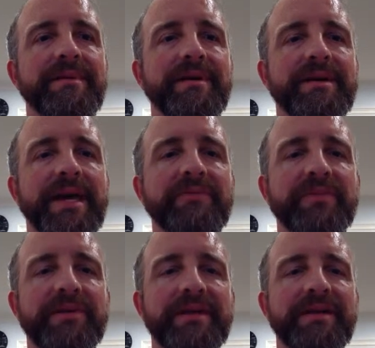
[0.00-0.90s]

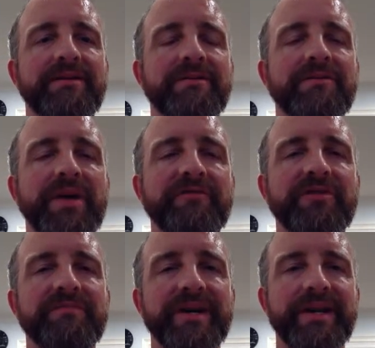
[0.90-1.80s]
capability or whatever,
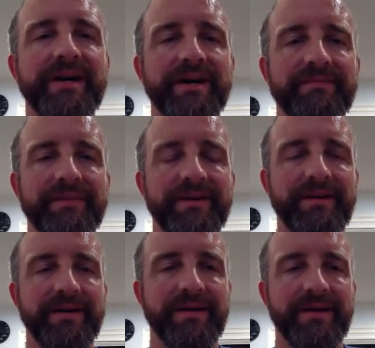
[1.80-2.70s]
but
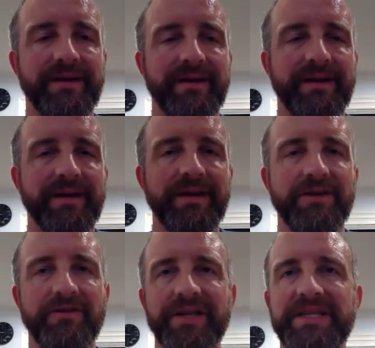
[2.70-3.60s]

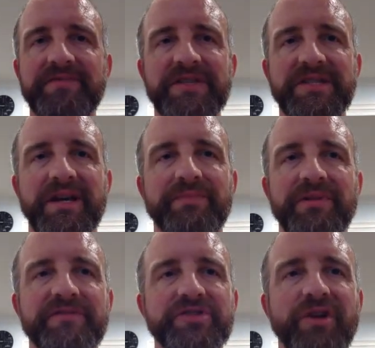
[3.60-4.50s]
it saves us a couple
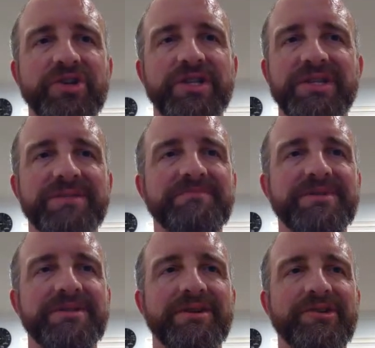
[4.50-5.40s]
of instructions.
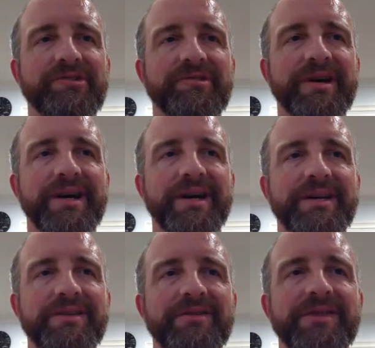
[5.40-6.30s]
So
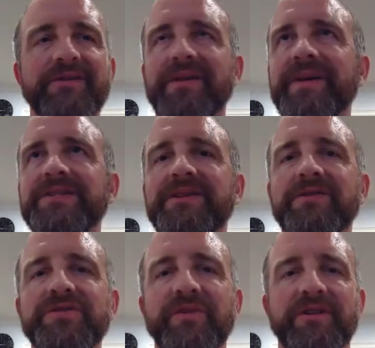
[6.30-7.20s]
in theory, it makes the
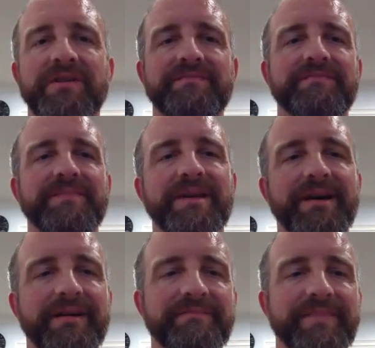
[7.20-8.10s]
code smaller.
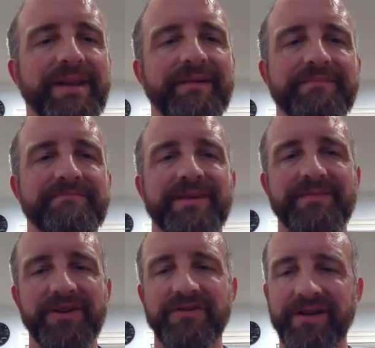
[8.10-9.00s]
Anyway, I'm
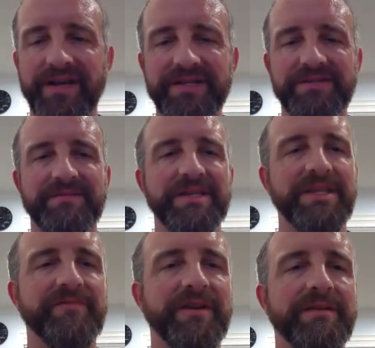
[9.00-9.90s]
gonna do it because it's
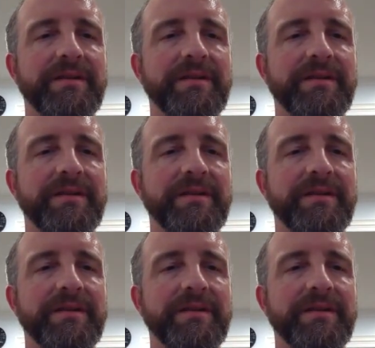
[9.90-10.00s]
fun.